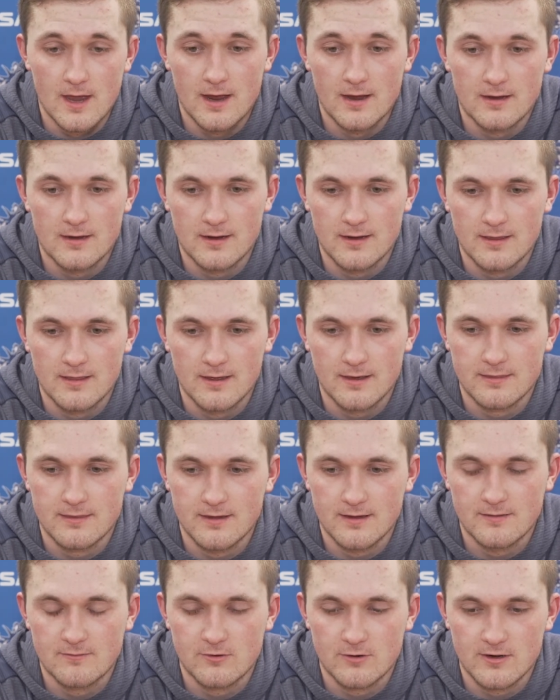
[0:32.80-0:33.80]
Yeah, I
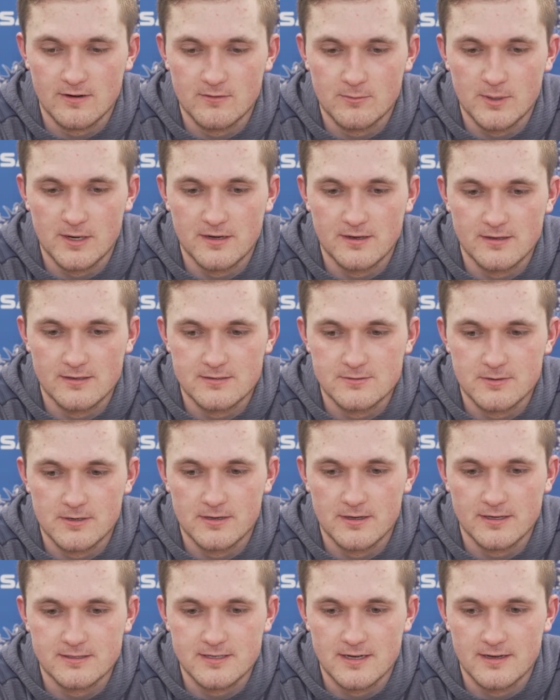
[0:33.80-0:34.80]
think for everybody it's
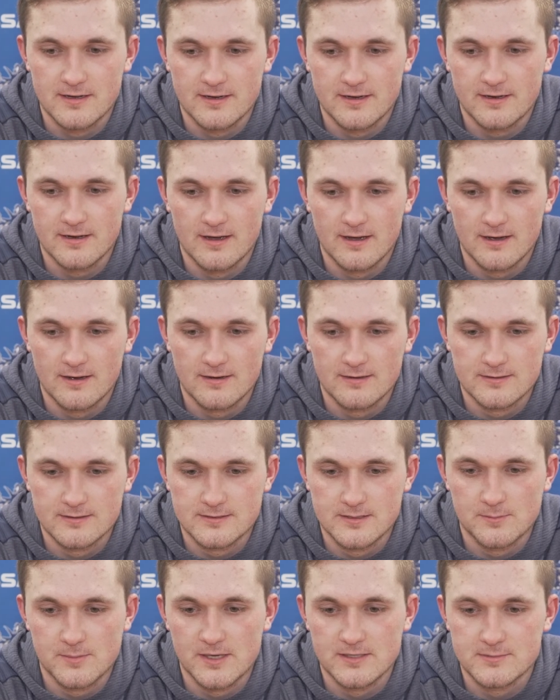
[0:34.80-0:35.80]
really exciting. It's
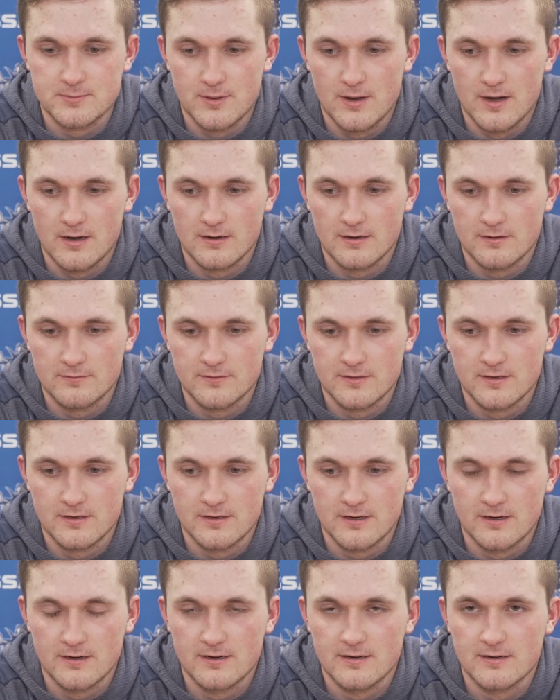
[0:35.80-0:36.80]
the best part of the
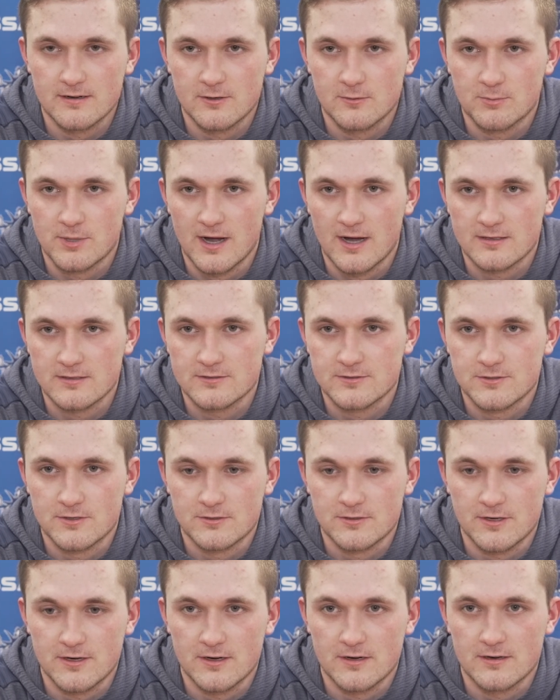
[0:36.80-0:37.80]
year. You practice
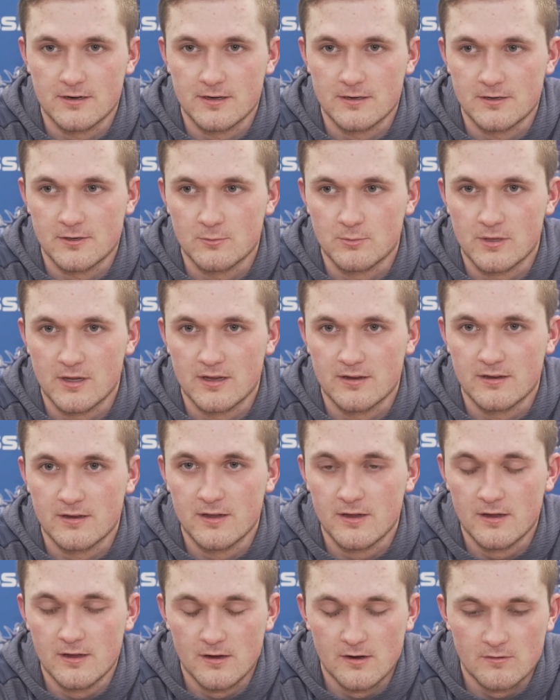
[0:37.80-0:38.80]
whole year and you play
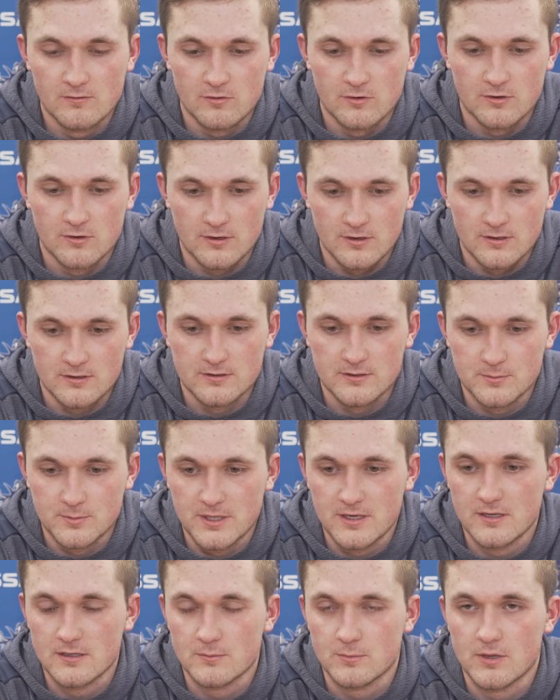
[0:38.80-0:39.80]
to
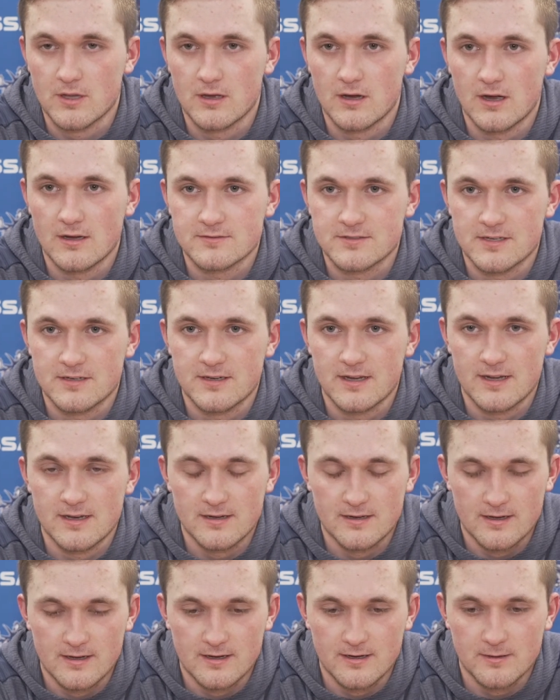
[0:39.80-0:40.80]
be in the playoffs and
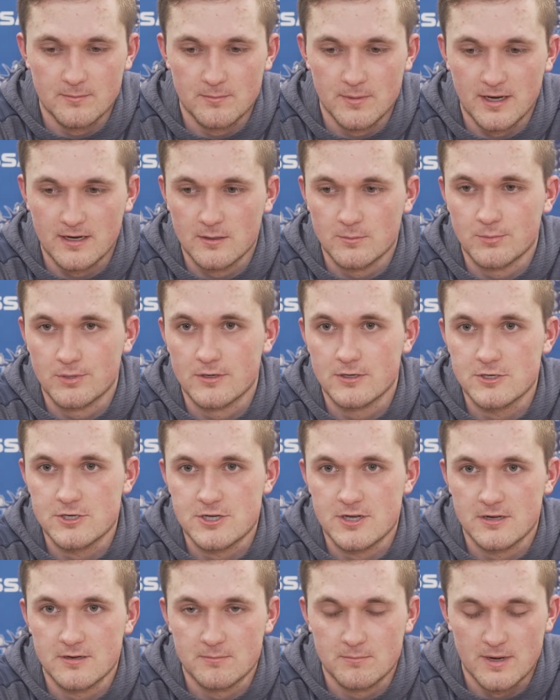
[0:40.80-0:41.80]
then make a push
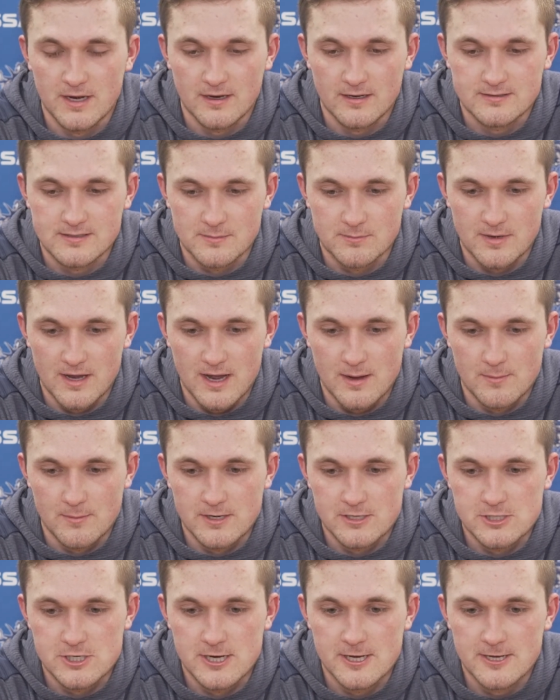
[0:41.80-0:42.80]
and make some
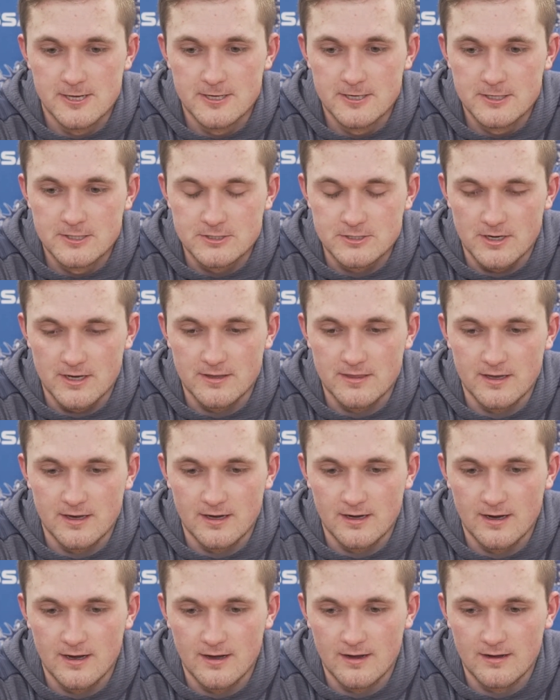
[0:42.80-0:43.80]
damage. So I
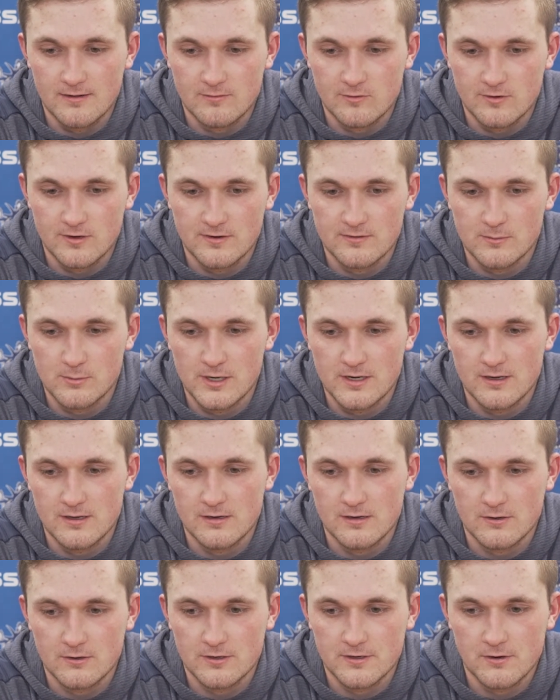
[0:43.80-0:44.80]
think for everybody in
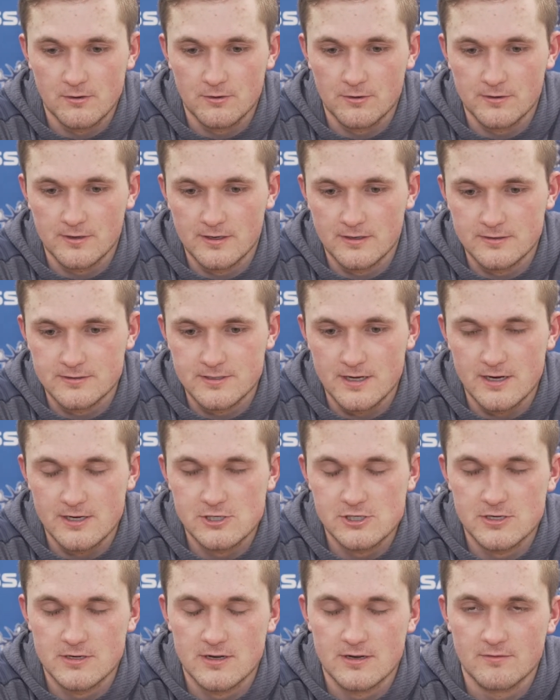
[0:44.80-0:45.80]
the
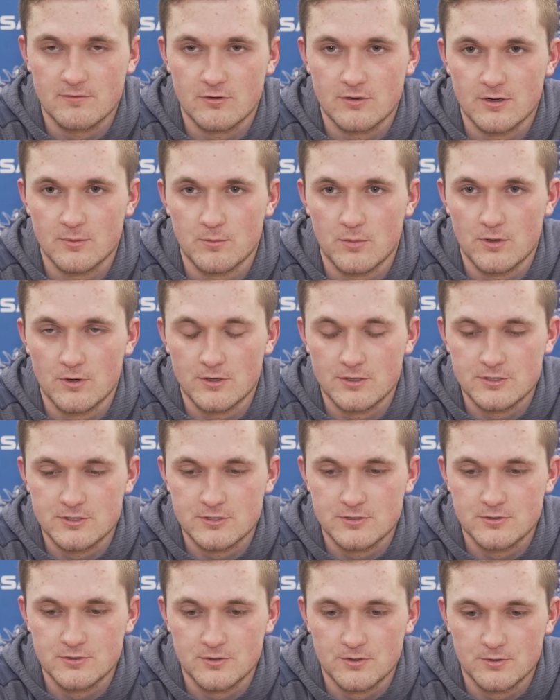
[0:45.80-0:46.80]
organization and for the boys
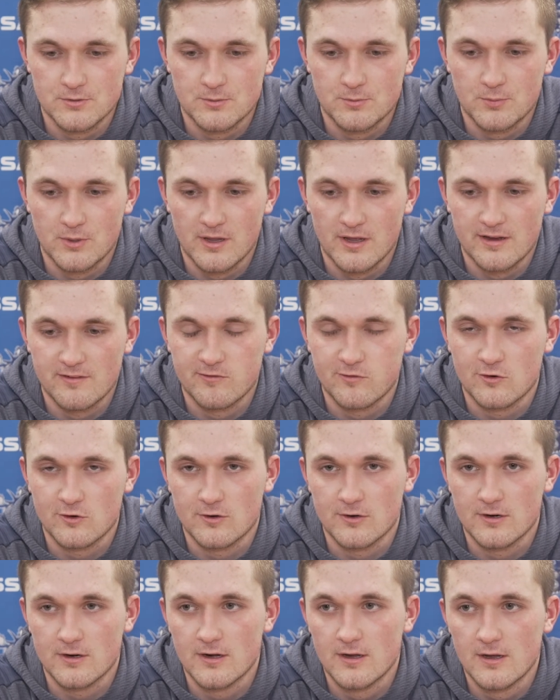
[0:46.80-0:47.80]
to play
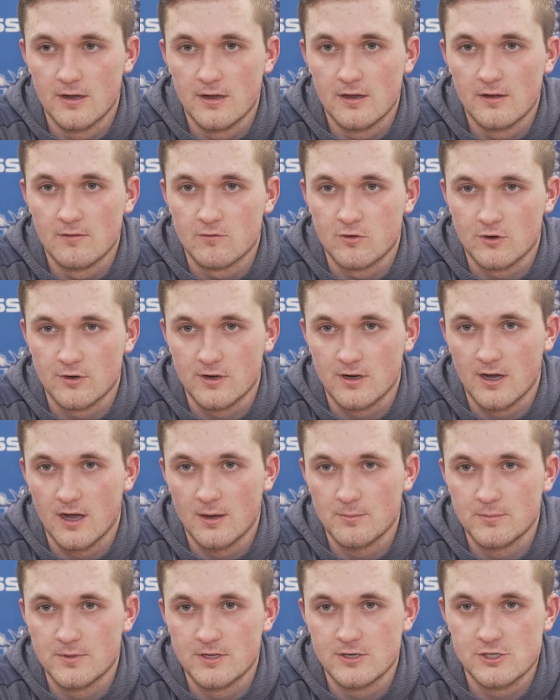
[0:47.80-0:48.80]
for the
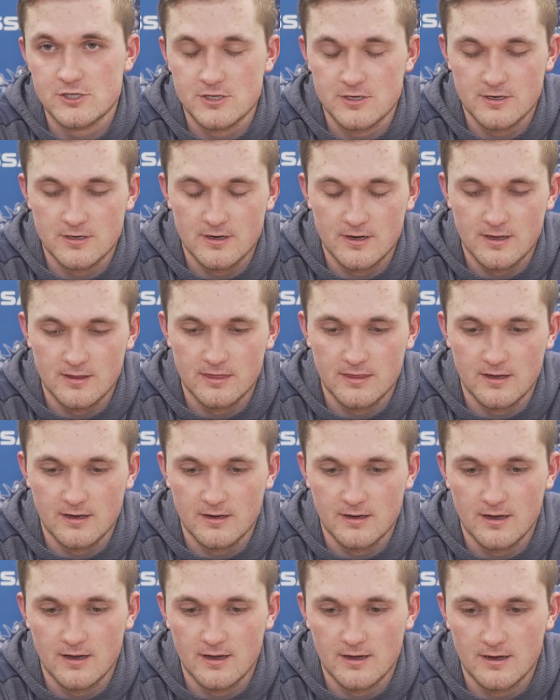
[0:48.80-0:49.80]
Cup this year, I
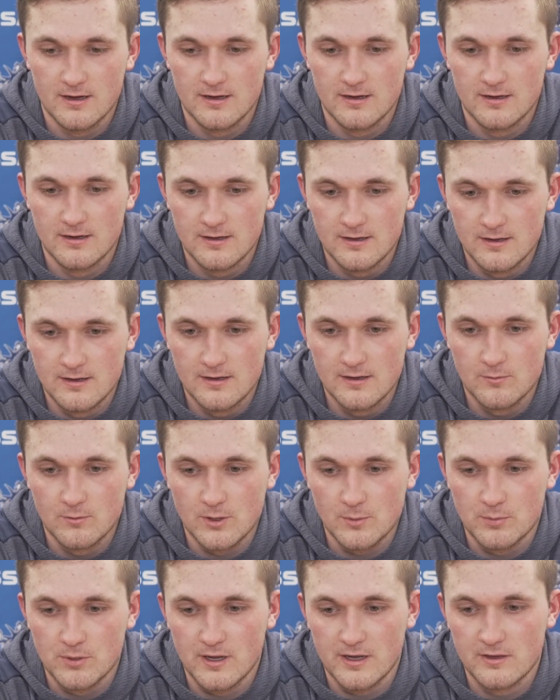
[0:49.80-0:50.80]
think we
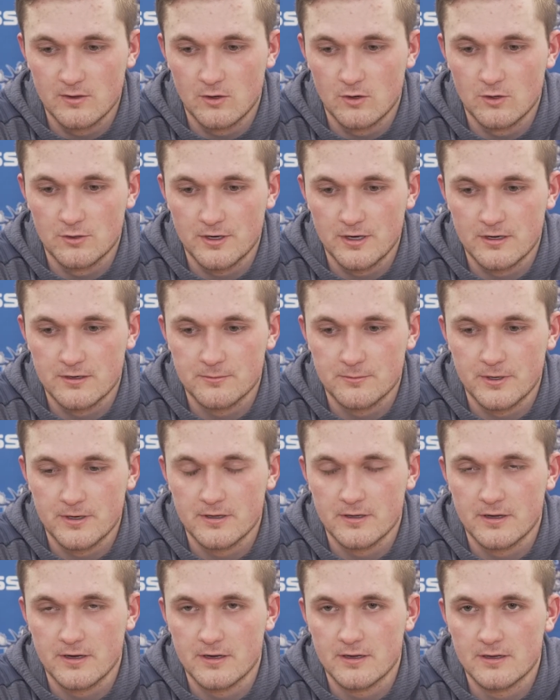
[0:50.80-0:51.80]
played the whole year
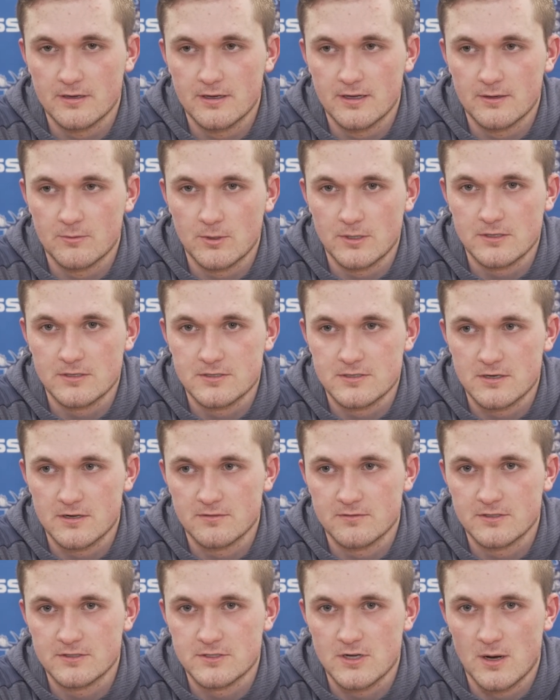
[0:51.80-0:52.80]
really good, that we
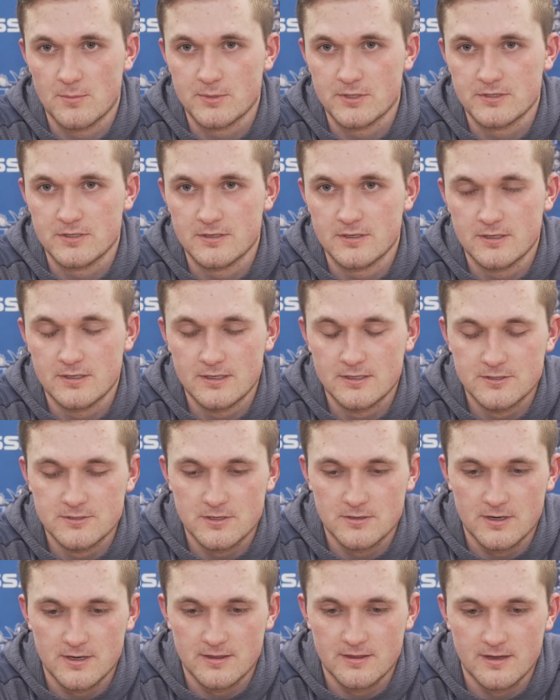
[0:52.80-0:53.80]
deserve this opportunity.
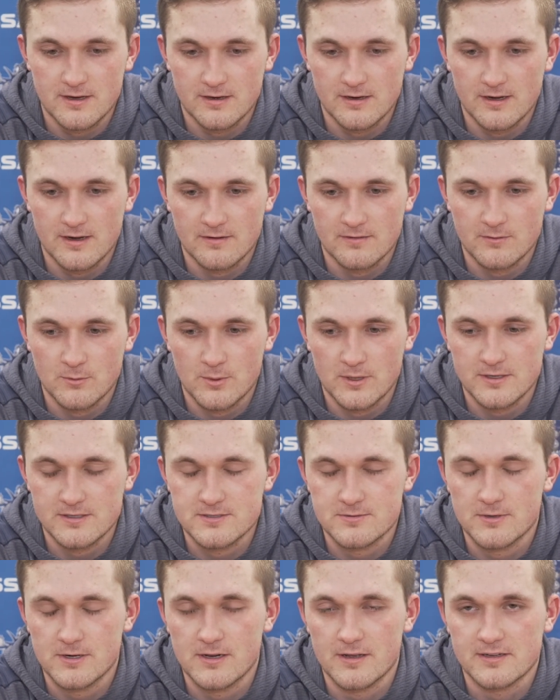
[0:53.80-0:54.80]
So I think
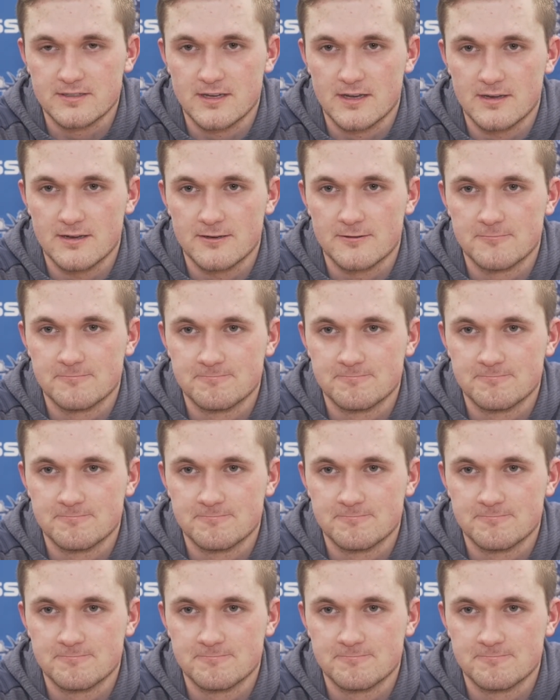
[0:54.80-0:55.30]
everybody's really excited.